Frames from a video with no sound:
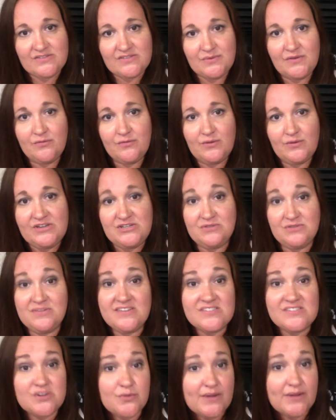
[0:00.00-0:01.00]
So if we do
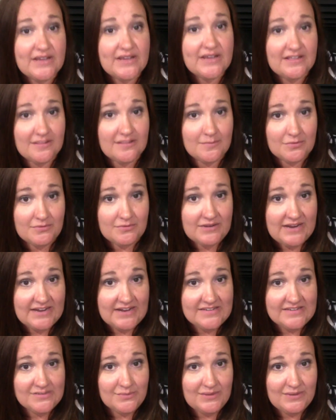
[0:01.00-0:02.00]
this curriculum 3
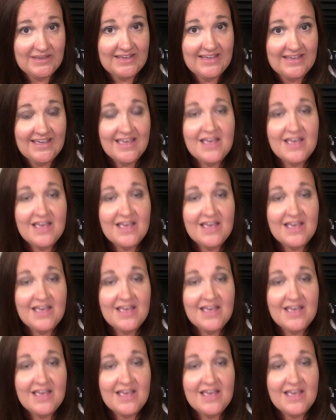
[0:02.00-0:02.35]
days a week,